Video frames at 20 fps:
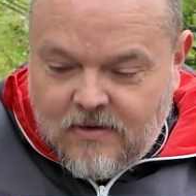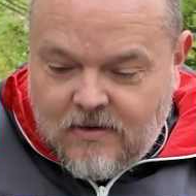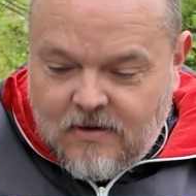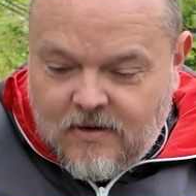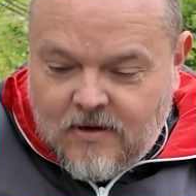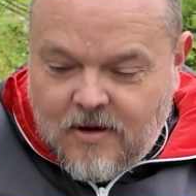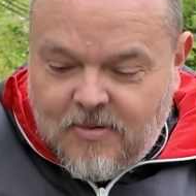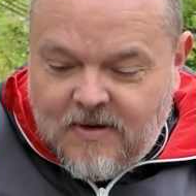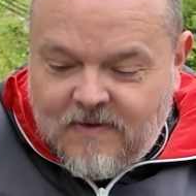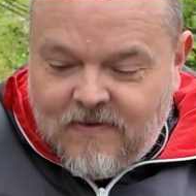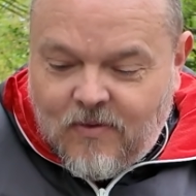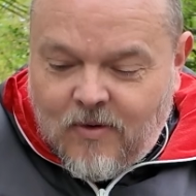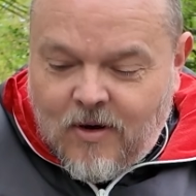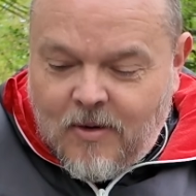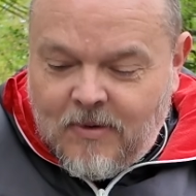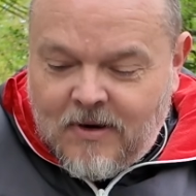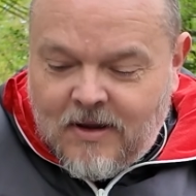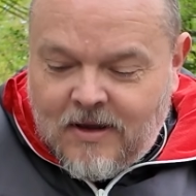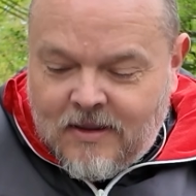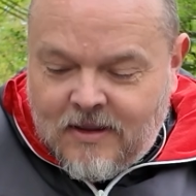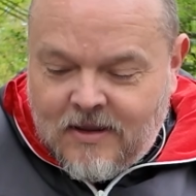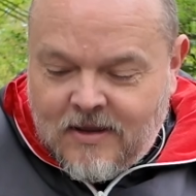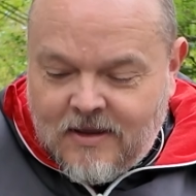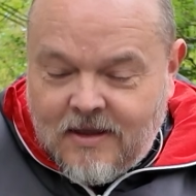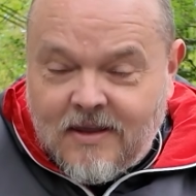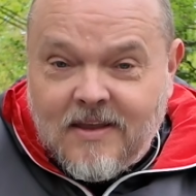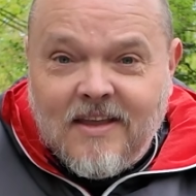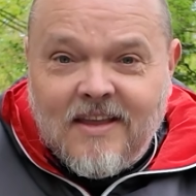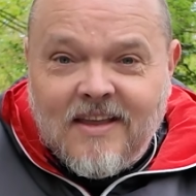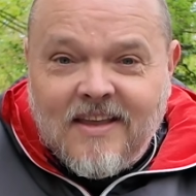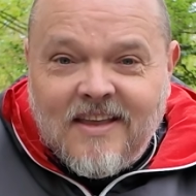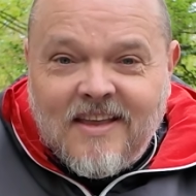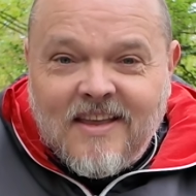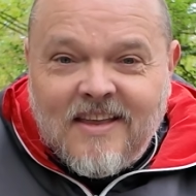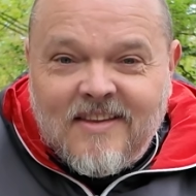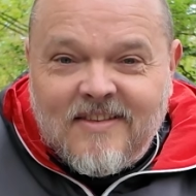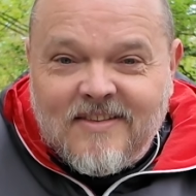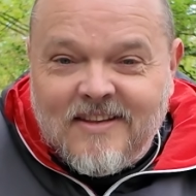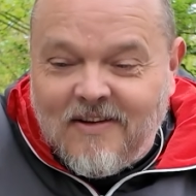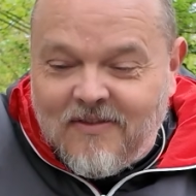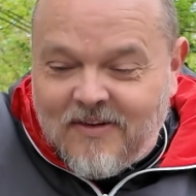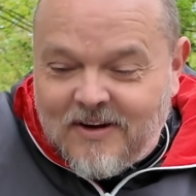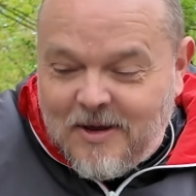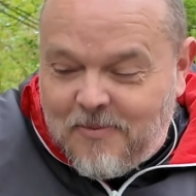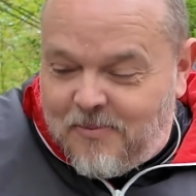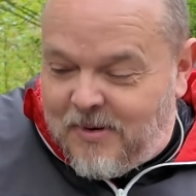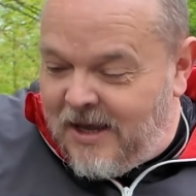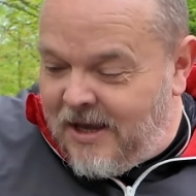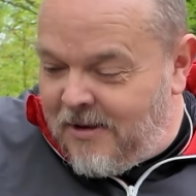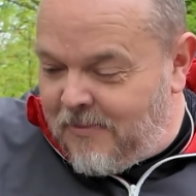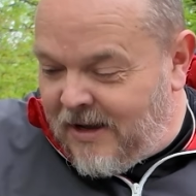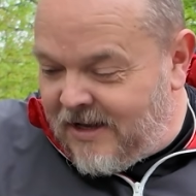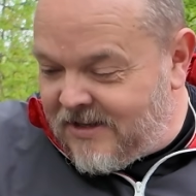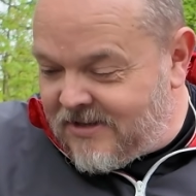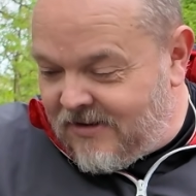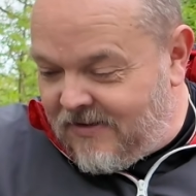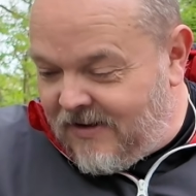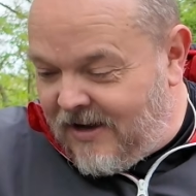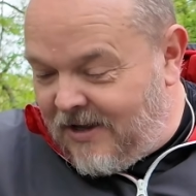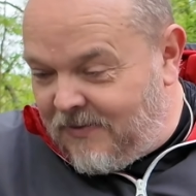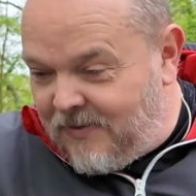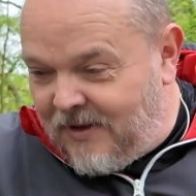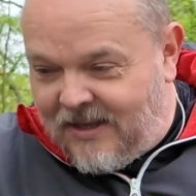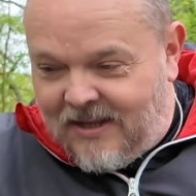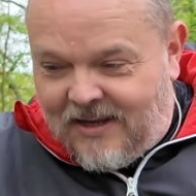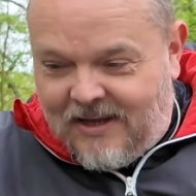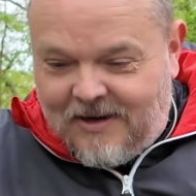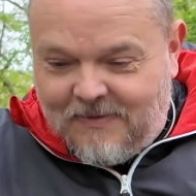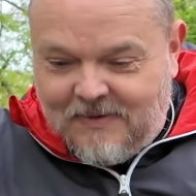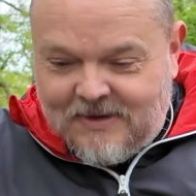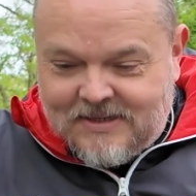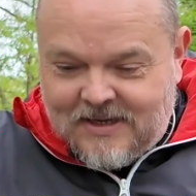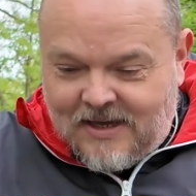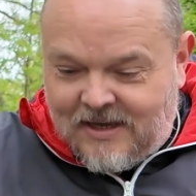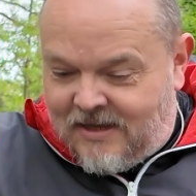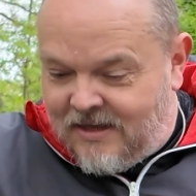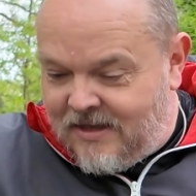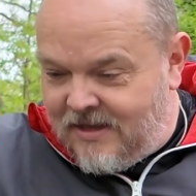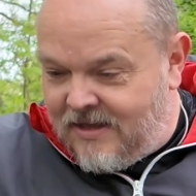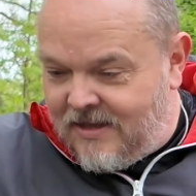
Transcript: I've got a bit of a wobble on. There's never any beer mats around when you need them, is there?